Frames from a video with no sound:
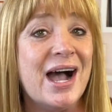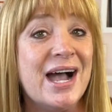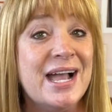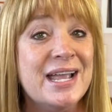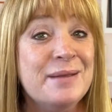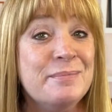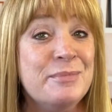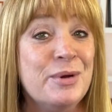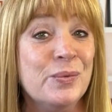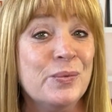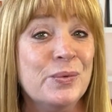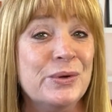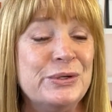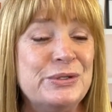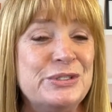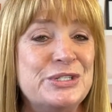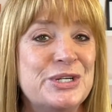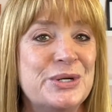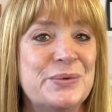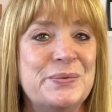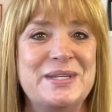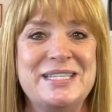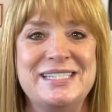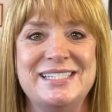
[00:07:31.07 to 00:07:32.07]
I'm a
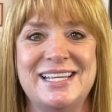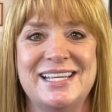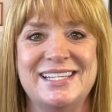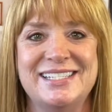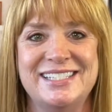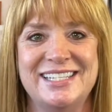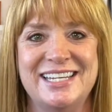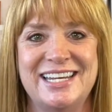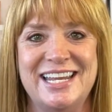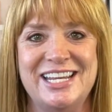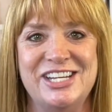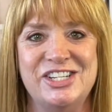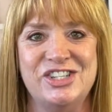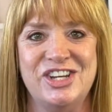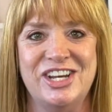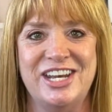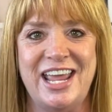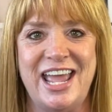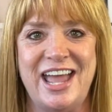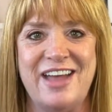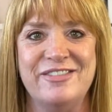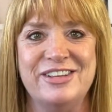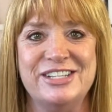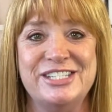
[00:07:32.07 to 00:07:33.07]
realtor with
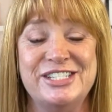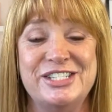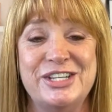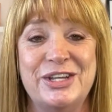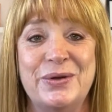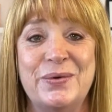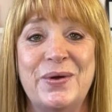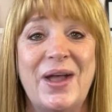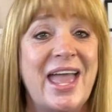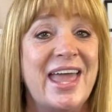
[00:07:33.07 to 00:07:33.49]
Destination Havasu,